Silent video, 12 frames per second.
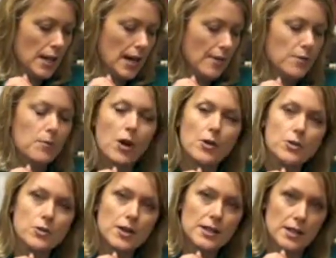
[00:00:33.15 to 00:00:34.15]
Have them
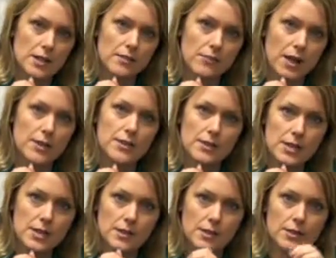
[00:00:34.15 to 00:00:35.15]
also identify the
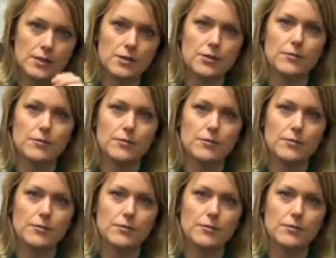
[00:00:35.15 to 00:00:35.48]
seasons: